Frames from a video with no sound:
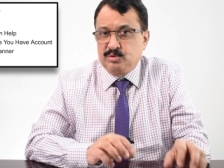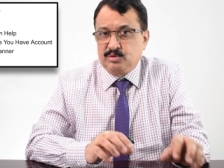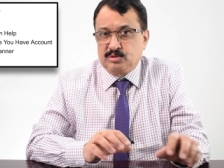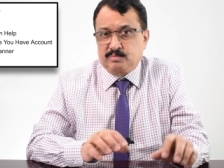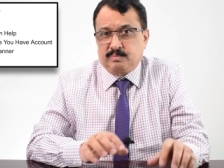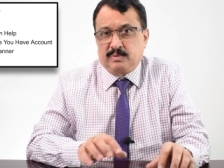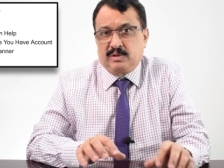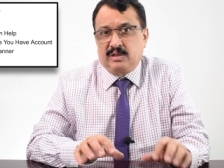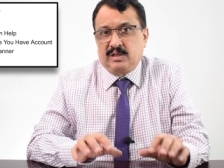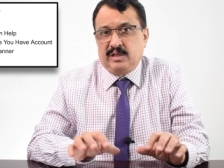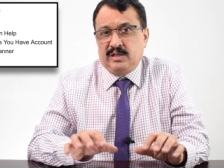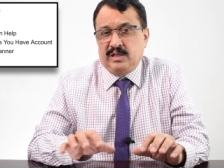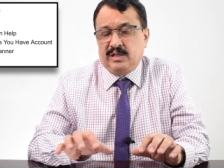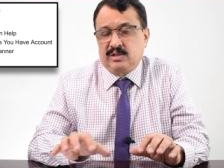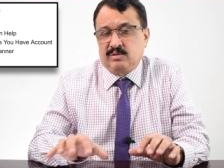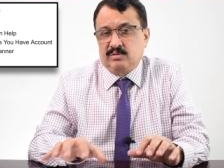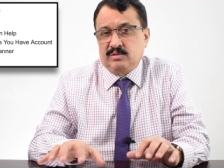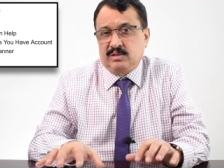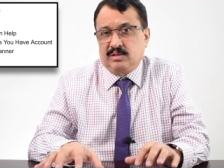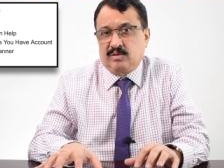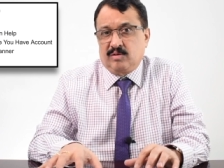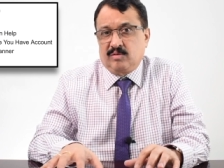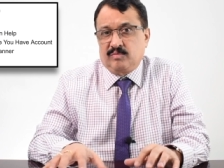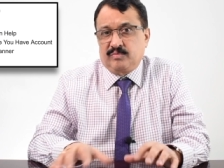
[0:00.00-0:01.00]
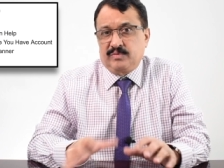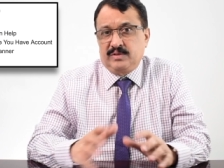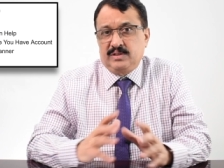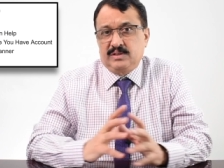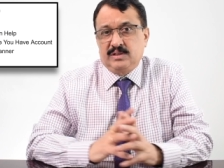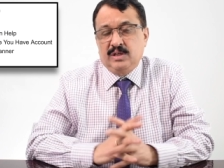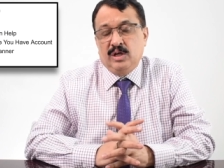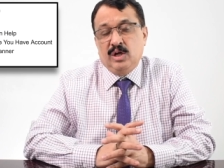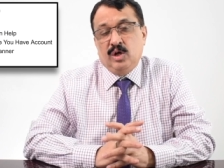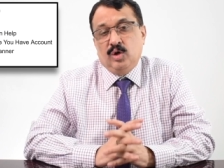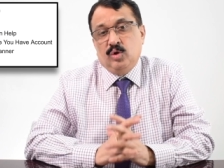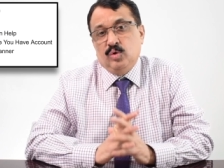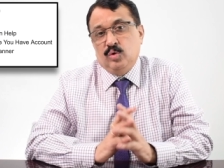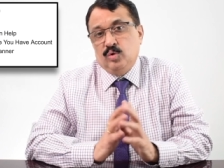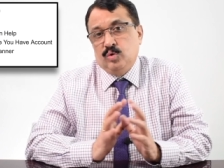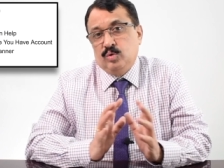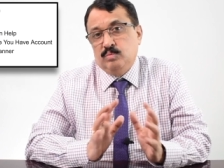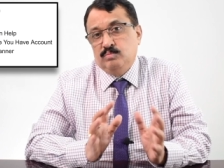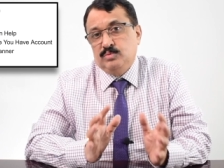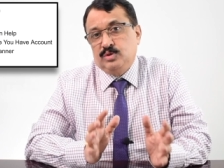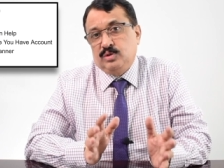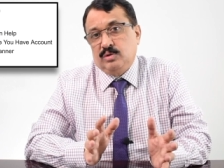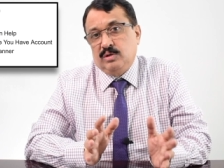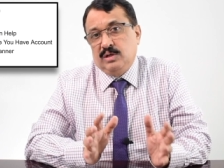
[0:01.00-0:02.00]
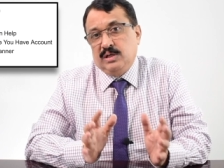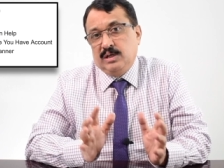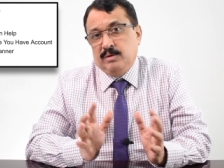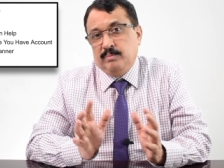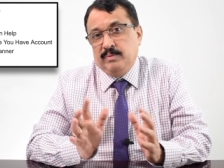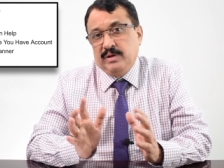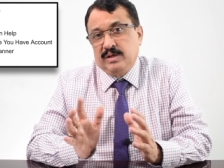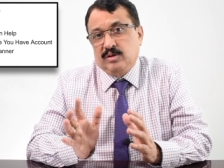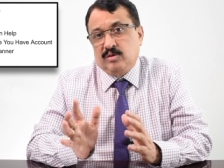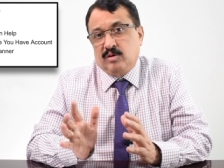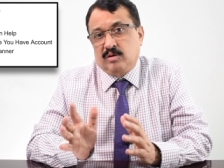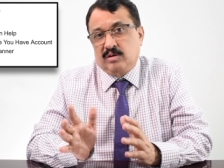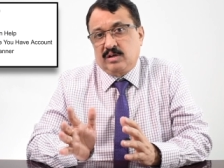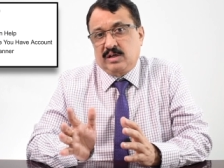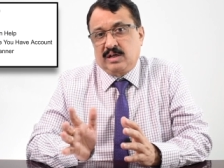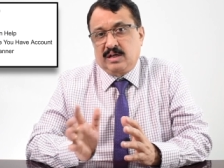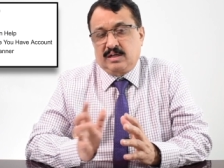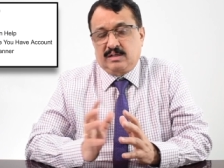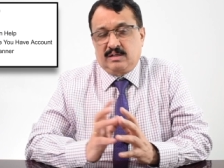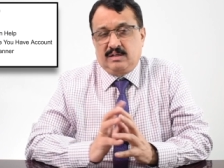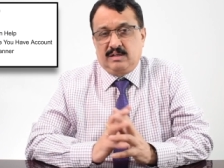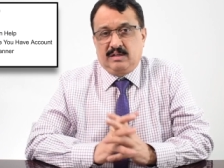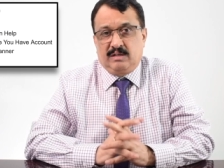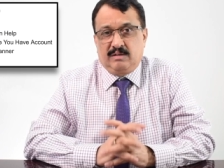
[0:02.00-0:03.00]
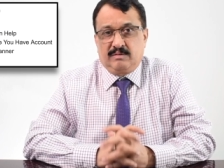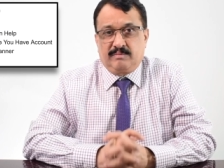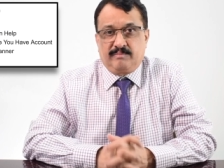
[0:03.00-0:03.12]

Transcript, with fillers: pertaining to that office, whom should it be contacted?